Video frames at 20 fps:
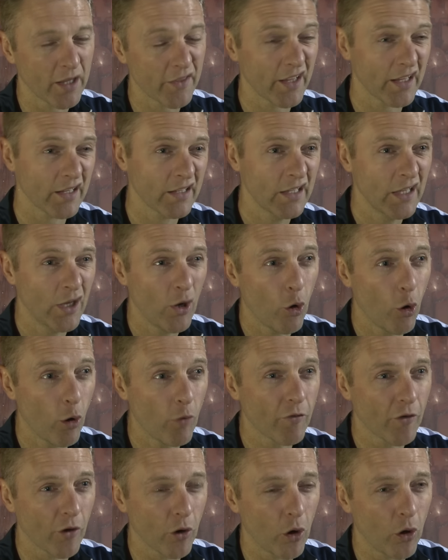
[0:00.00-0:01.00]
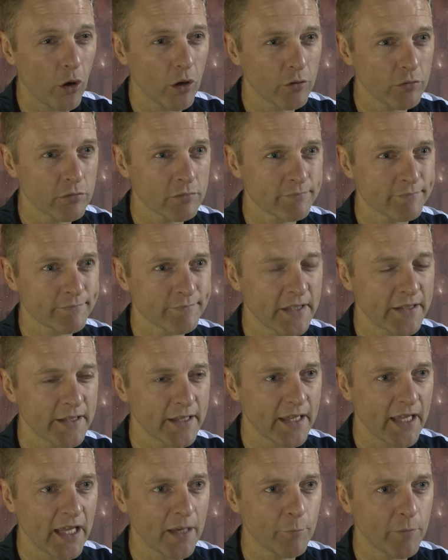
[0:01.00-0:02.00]
I think overall in
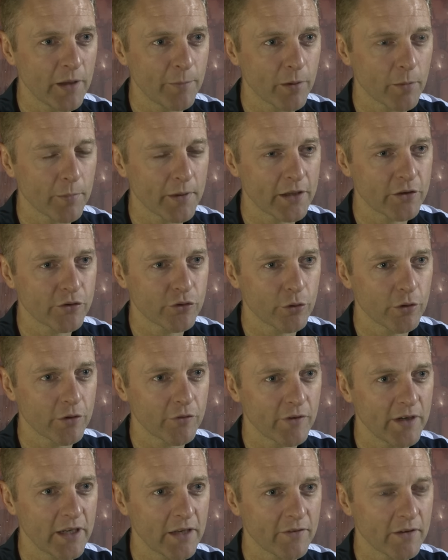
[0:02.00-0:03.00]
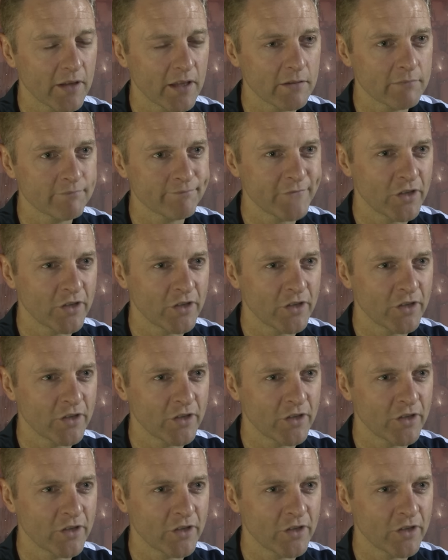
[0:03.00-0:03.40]
the game we probably had two or three difficult,